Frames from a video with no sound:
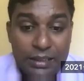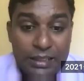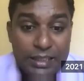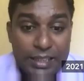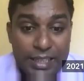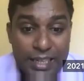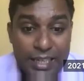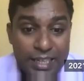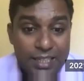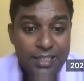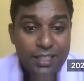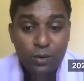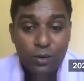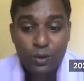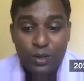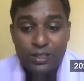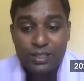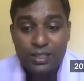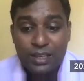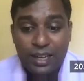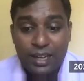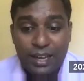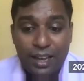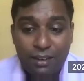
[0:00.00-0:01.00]
read the
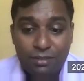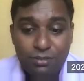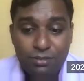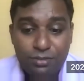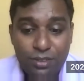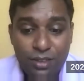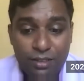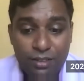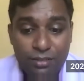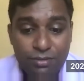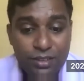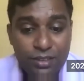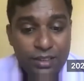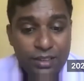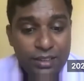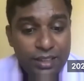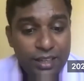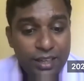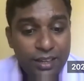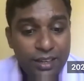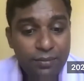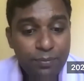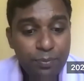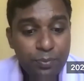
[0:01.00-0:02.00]
question carefully
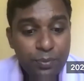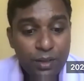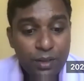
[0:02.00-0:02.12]
further